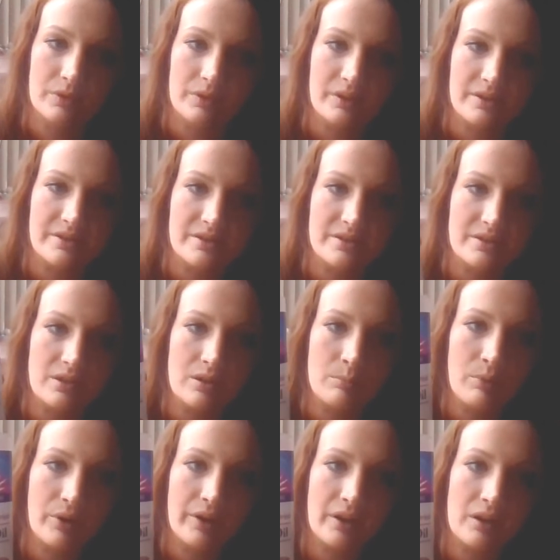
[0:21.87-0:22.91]
this is a good
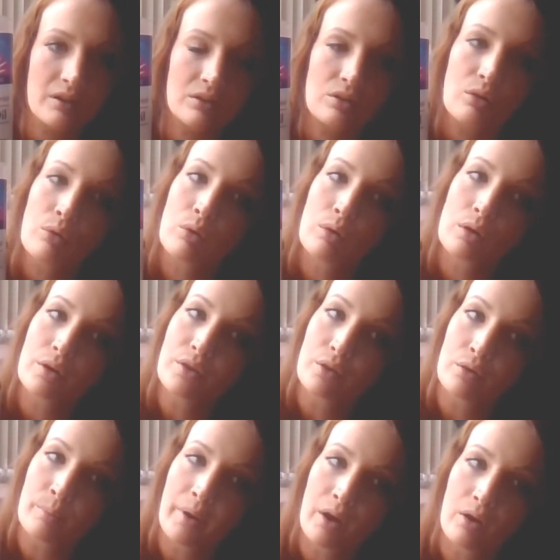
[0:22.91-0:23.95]
brand, or the
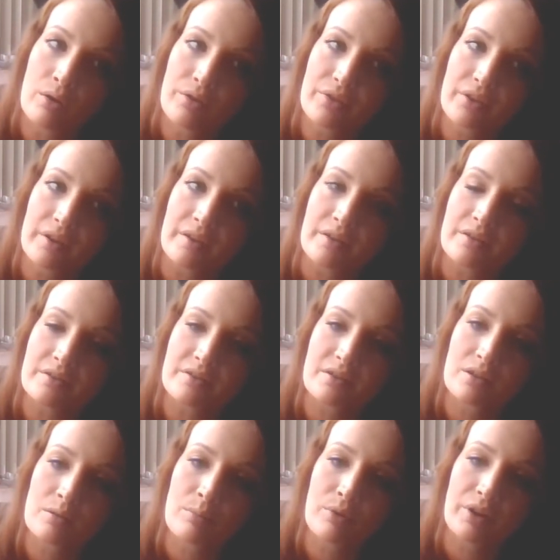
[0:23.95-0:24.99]
Home Health is a
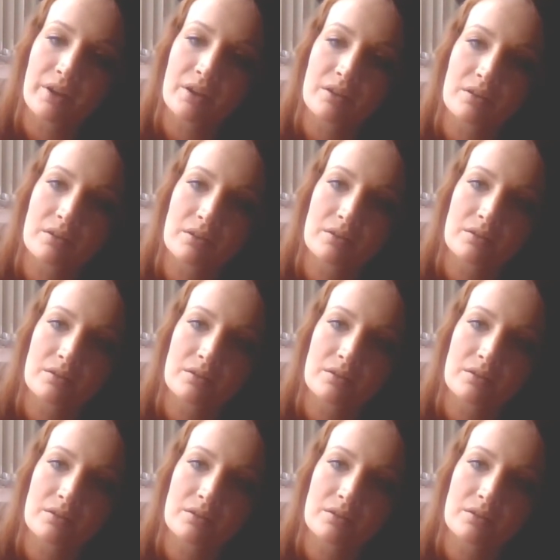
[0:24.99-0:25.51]
good brand.